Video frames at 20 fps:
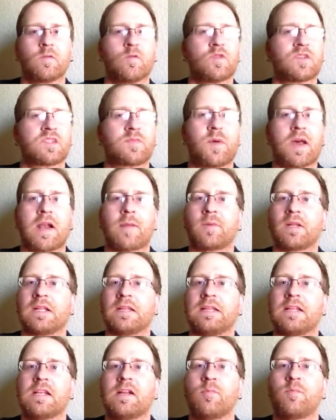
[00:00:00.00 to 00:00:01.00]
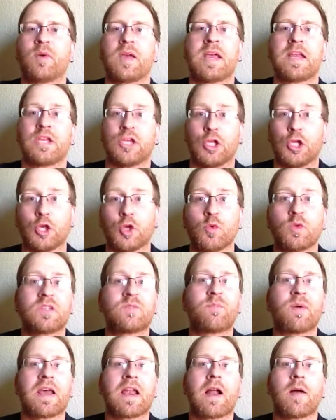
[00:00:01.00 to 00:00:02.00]
sped up a little bit. You
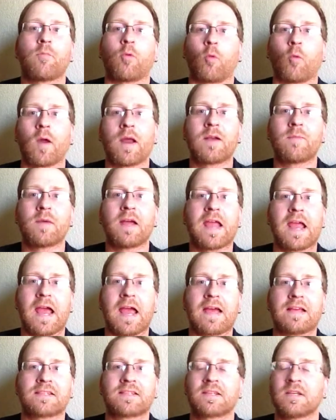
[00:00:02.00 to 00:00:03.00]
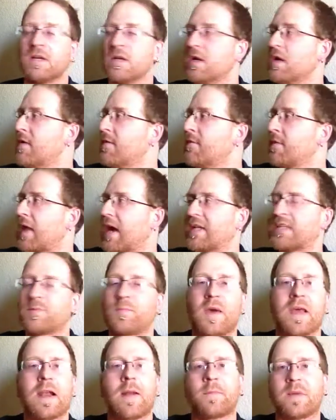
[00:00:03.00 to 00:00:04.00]
sped up right on my ass. I
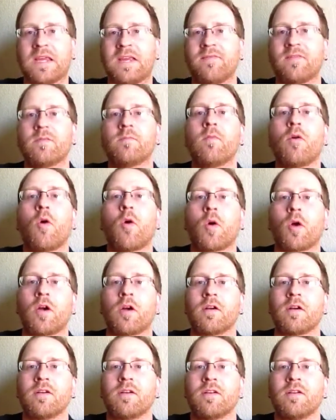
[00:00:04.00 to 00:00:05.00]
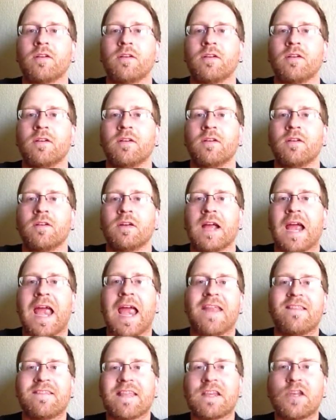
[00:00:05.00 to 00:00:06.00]
sped up even more.
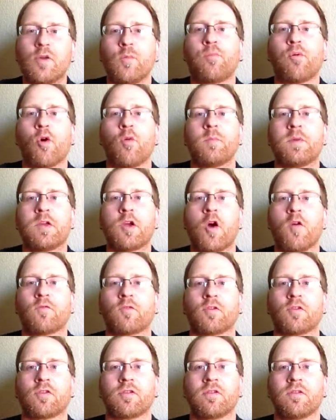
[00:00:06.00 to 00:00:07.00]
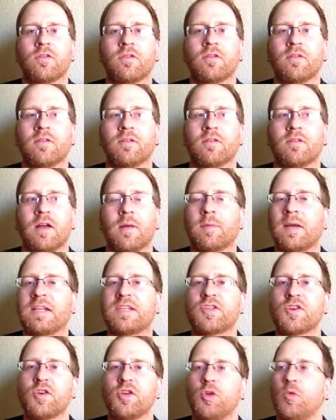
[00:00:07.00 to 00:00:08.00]
And then you pulled me over. I'm like,
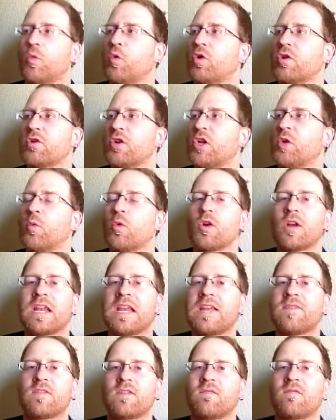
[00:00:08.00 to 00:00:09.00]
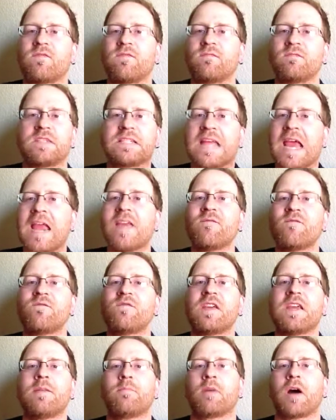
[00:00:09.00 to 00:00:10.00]
dude, you weren't even 10
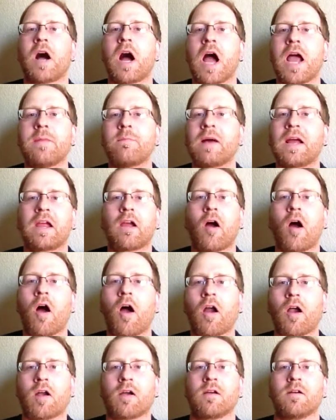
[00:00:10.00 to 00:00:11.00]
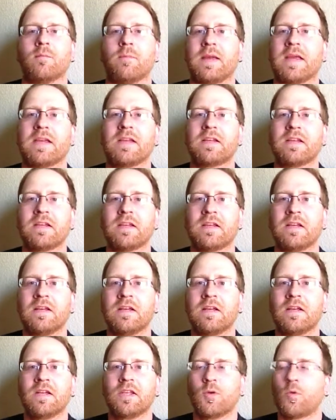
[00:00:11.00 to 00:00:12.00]
feet behind my car, man.
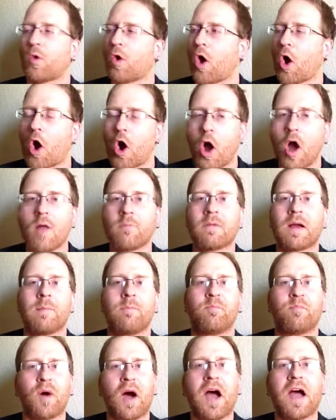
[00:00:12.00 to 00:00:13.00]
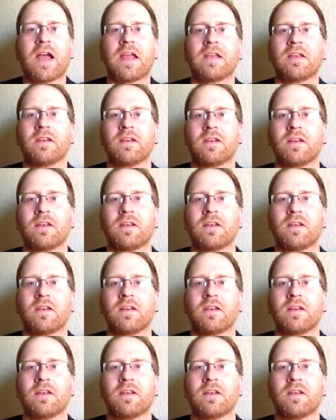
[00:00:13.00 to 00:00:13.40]
You were on my butt.